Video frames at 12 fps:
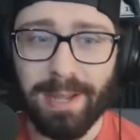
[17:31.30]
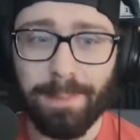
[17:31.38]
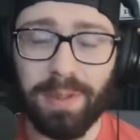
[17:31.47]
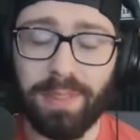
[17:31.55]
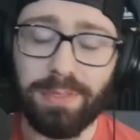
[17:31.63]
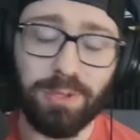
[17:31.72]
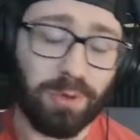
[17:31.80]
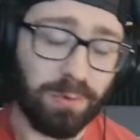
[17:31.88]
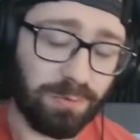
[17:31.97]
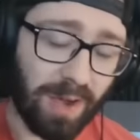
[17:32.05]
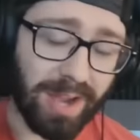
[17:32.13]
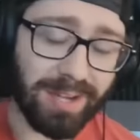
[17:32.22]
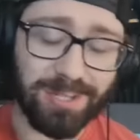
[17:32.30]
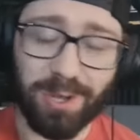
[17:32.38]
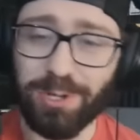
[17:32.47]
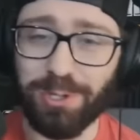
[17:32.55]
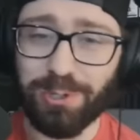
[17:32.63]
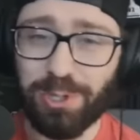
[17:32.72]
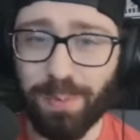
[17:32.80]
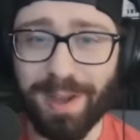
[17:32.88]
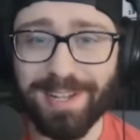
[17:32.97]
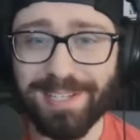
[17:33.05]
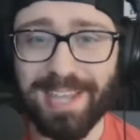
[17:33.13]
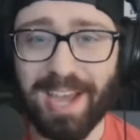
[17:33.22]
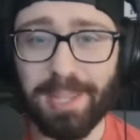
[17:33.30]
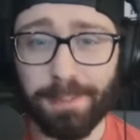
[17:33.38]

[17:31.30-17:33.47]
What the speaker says: But you can find us on YouTube at Inside